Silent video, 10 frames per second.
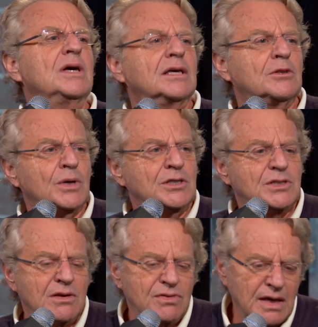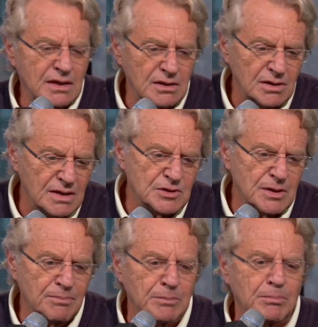Mm-hmm. And the way you say thank you, give
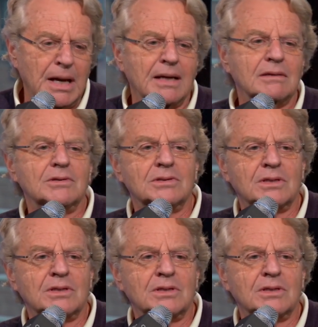something back, do